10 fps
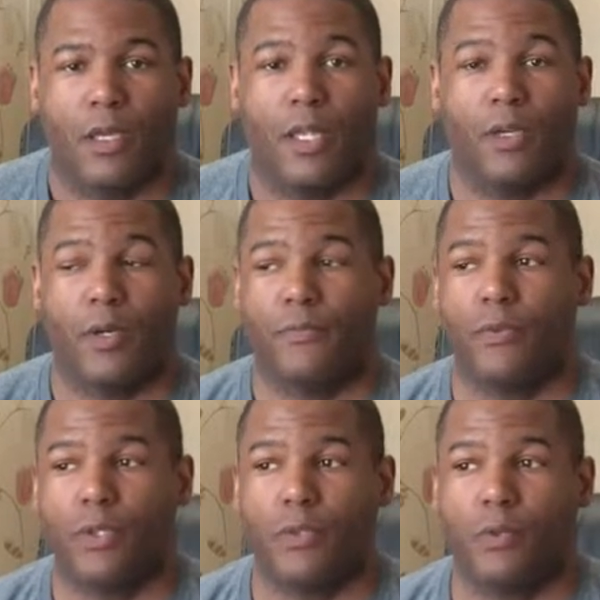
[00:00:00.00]
Hello
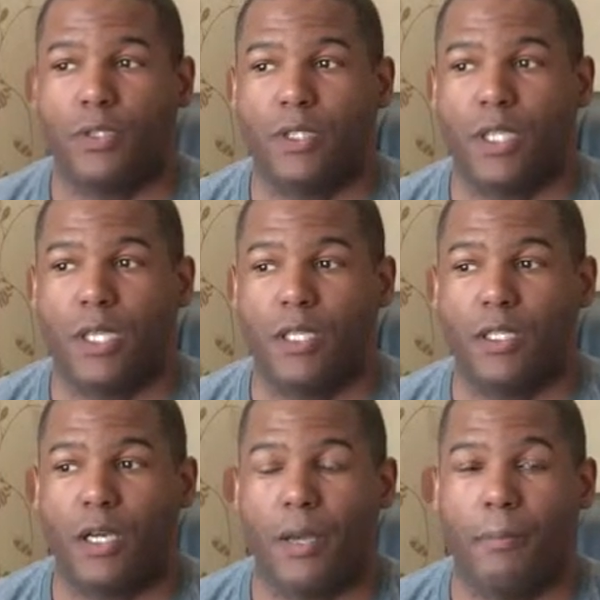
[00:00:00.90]
everyone, once
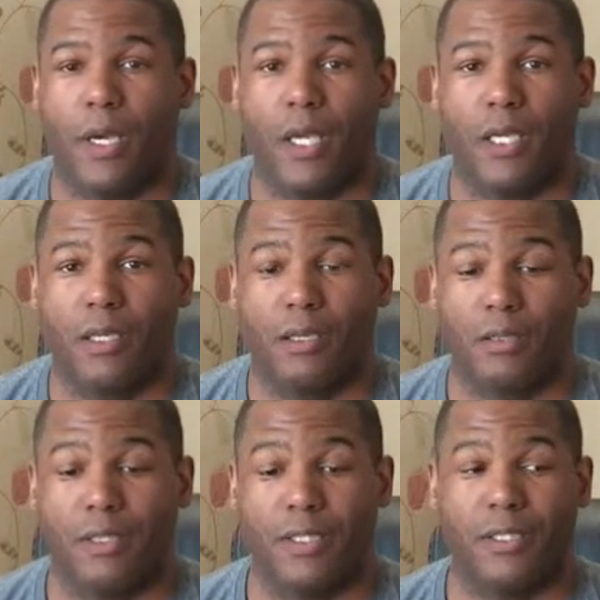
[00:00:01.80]
again, I'm Mike,
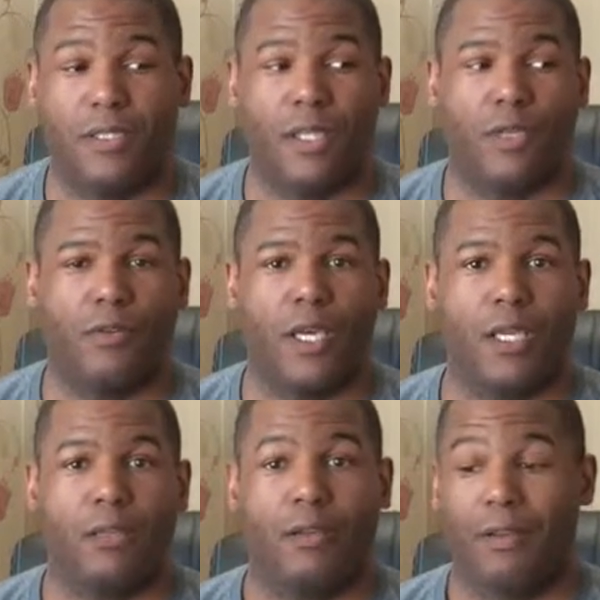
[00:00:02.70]
this is the
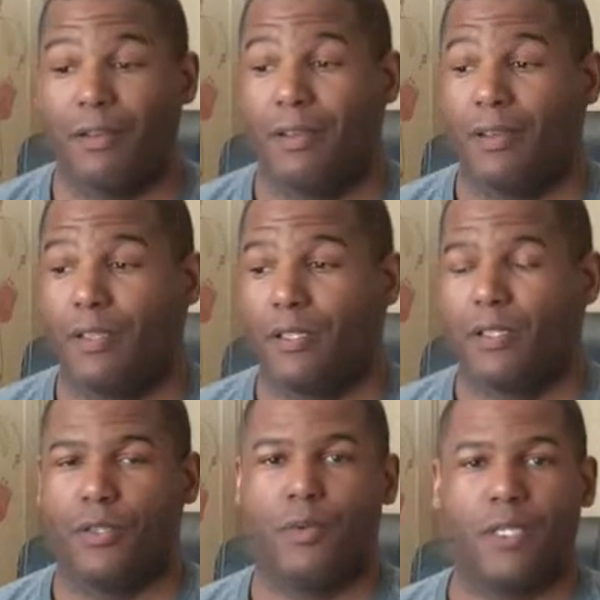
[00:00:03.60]
internet.
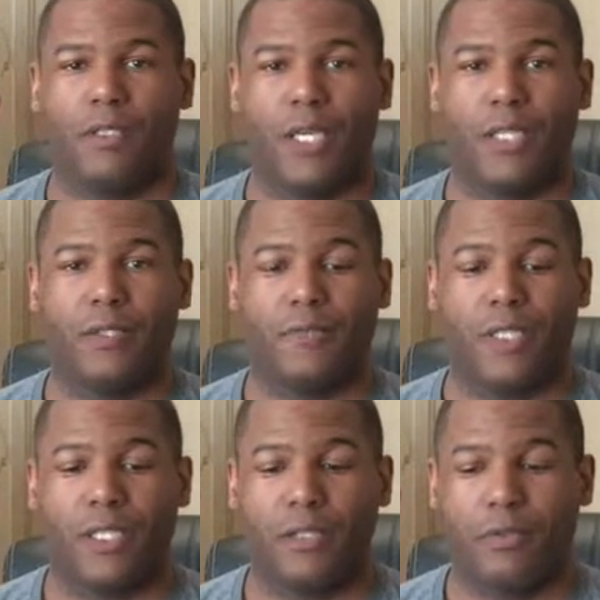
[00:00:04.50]
You read the title of the
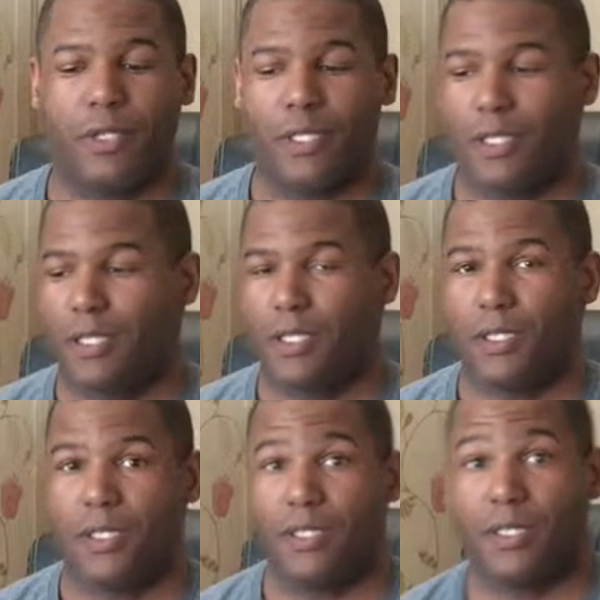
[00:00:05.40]
video,
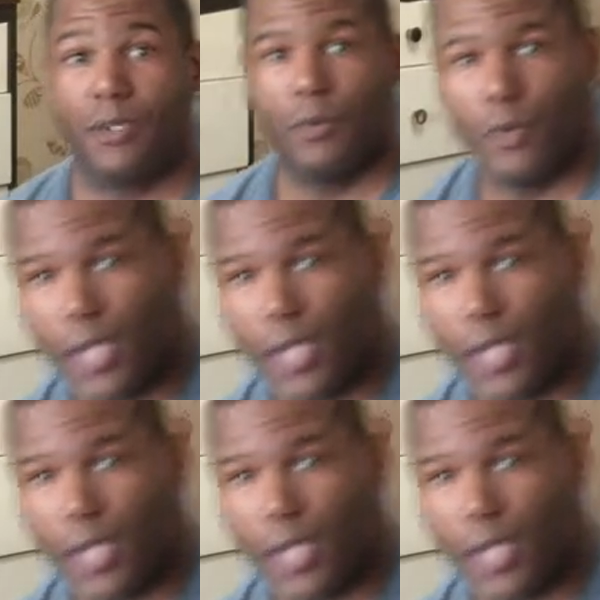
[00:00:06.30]
let's see what we